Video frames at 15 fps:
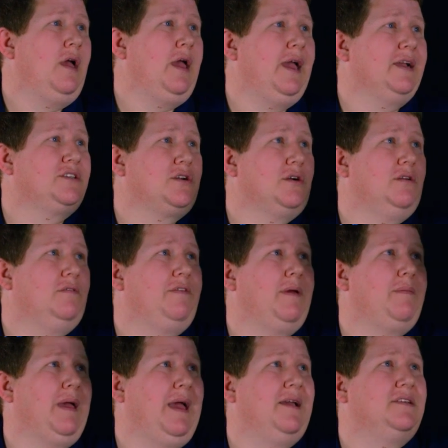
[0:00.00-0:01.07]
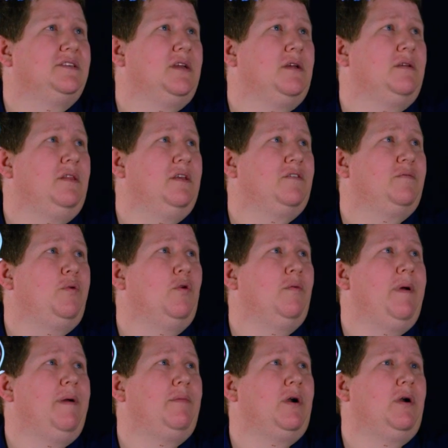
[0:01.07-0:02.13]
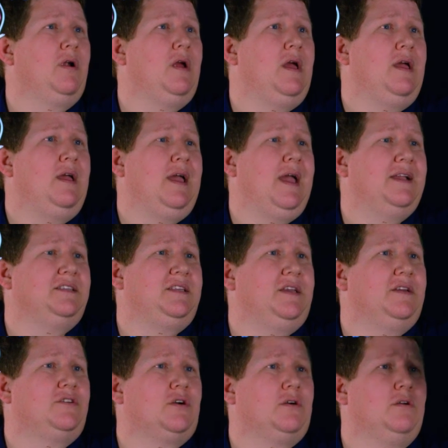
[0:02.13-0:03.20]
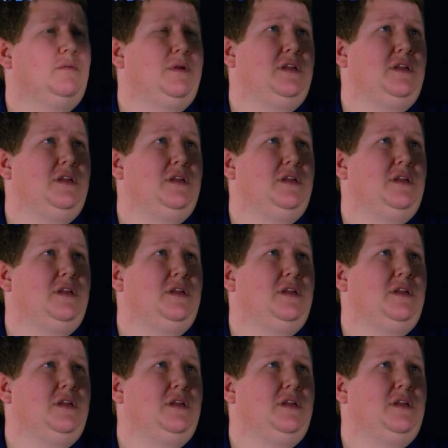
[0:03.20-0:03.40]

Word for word: External V I P has this pool member as the internal,